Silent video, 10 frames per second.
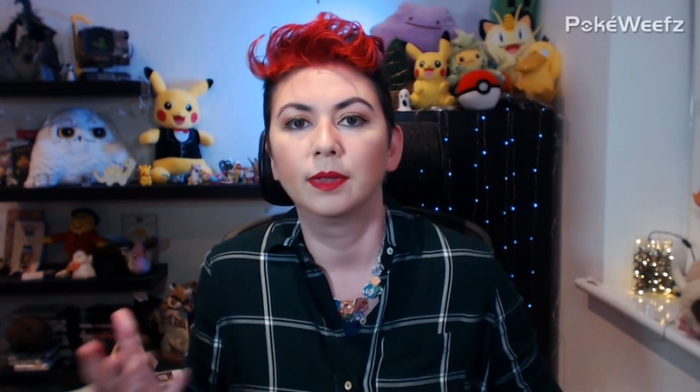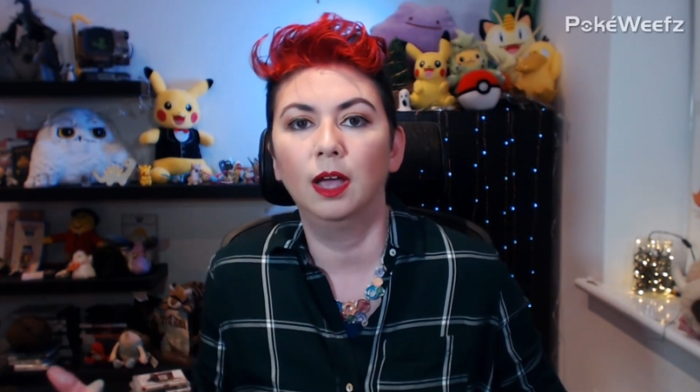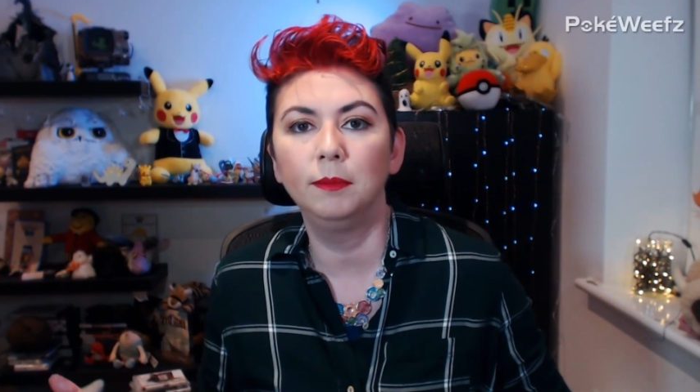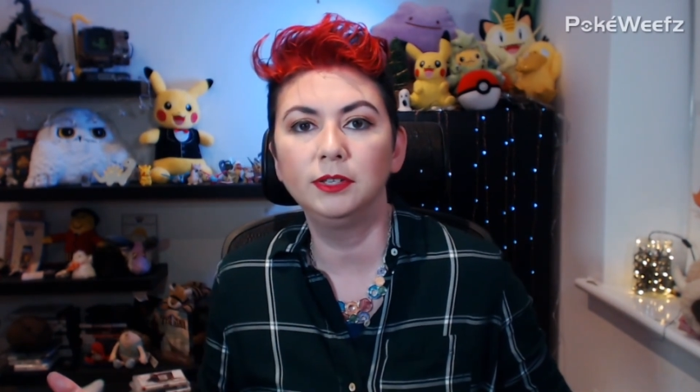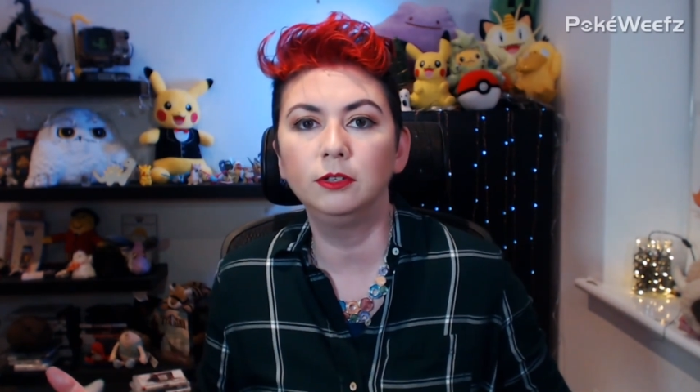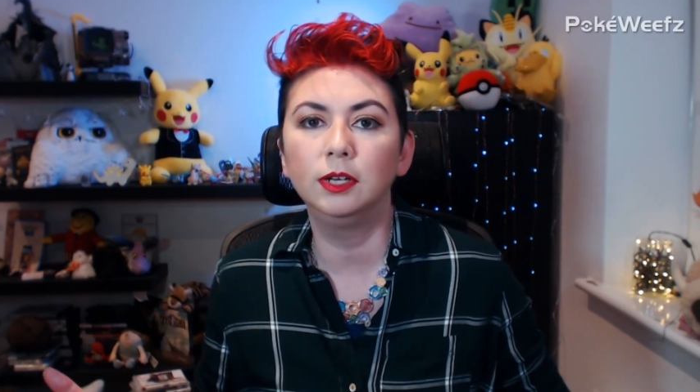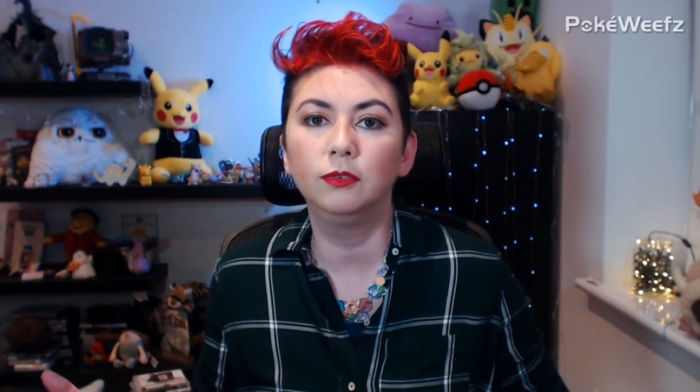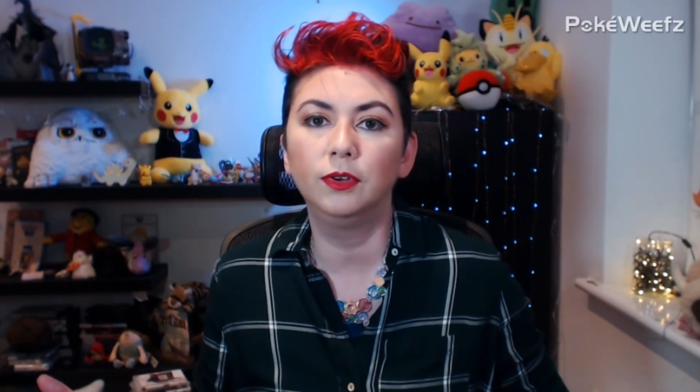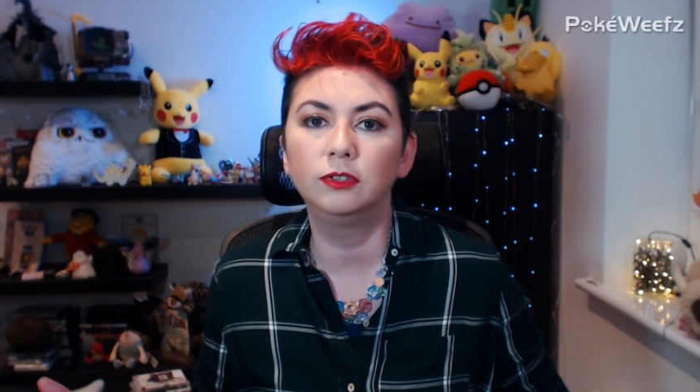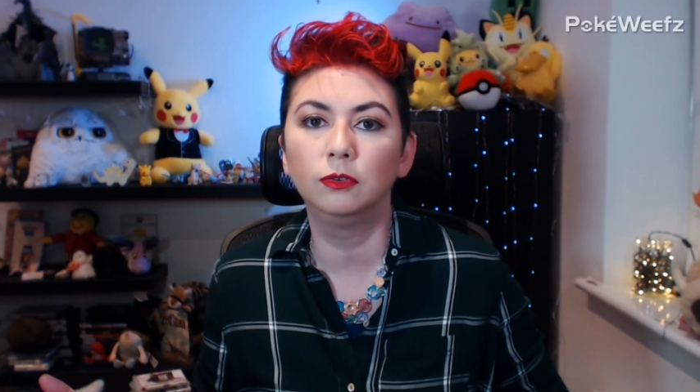I mentioned
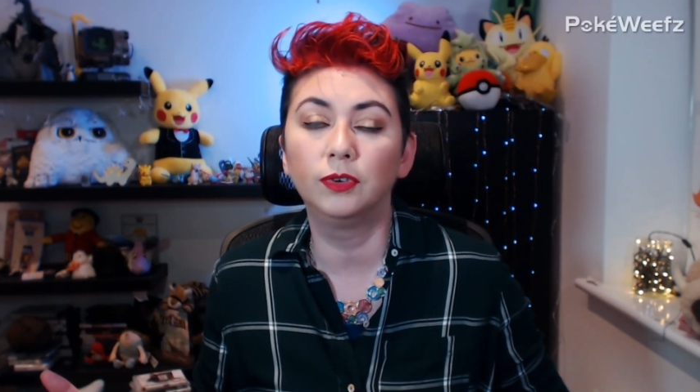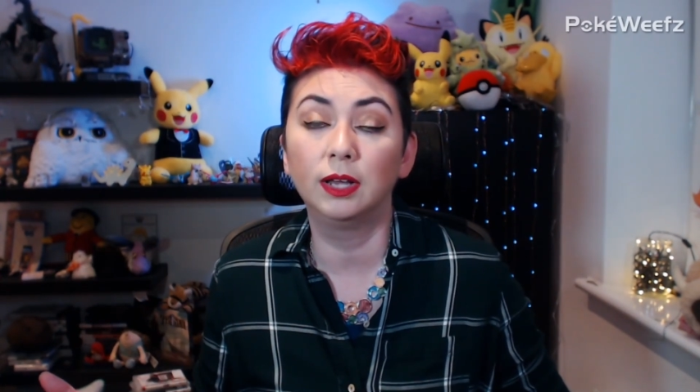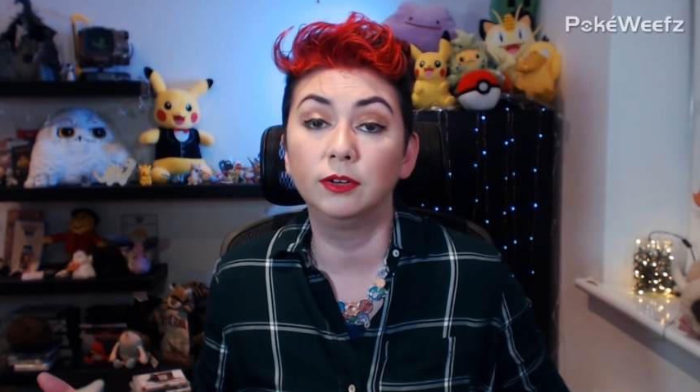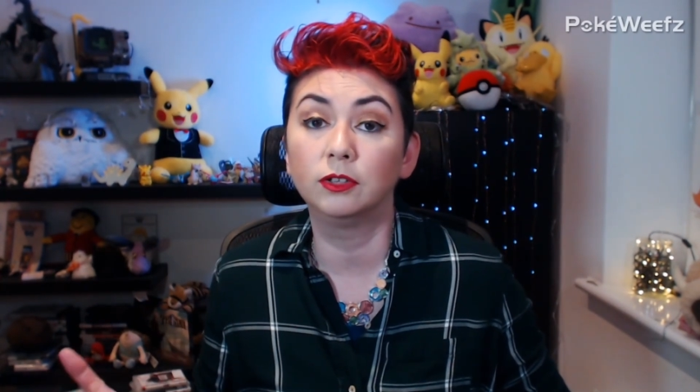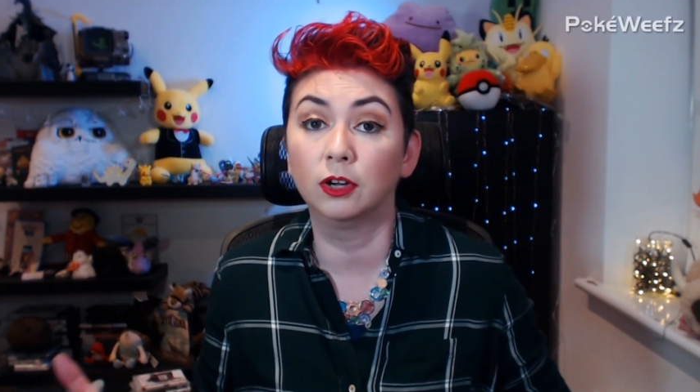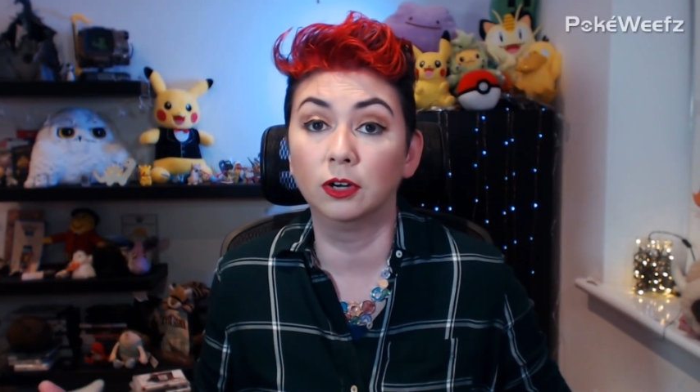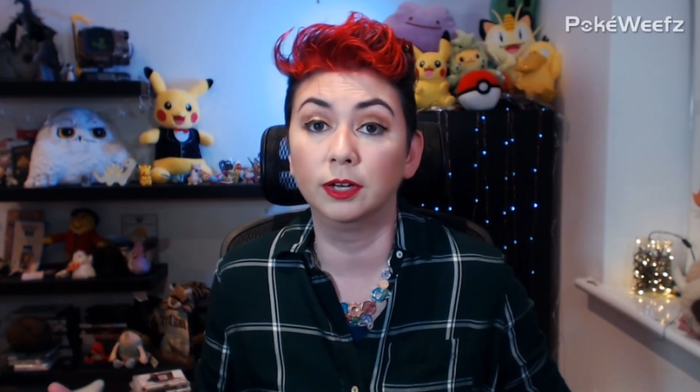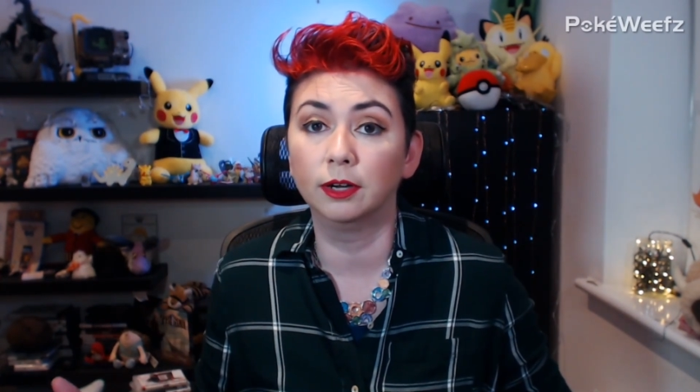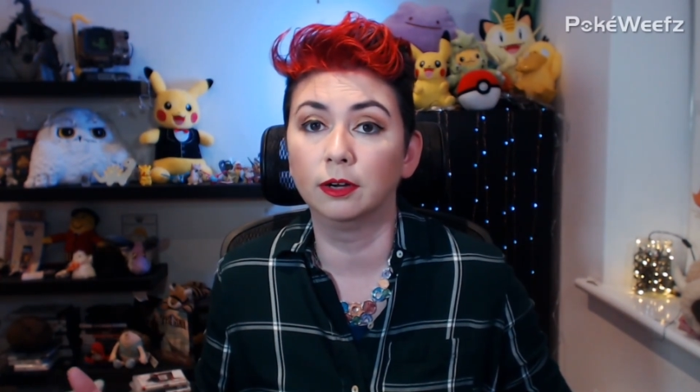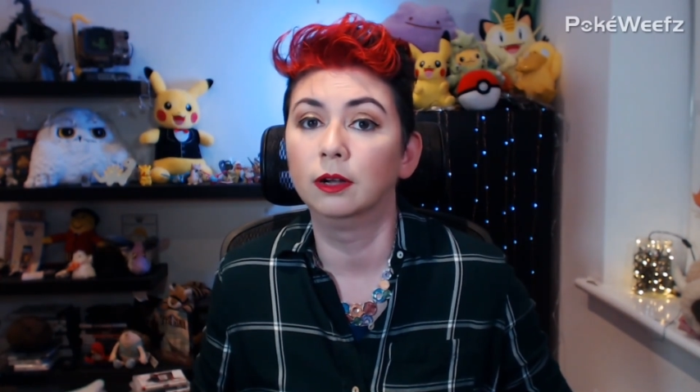individual values
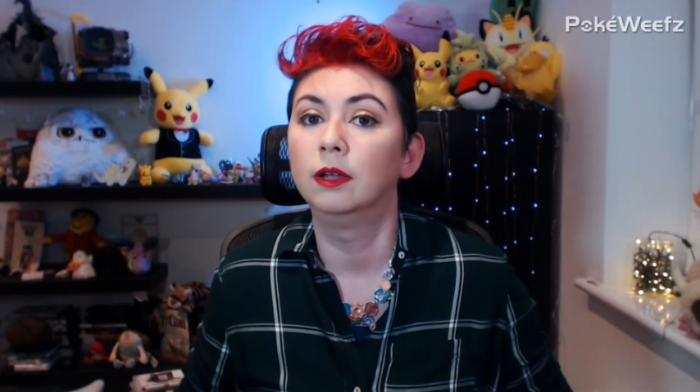earlier,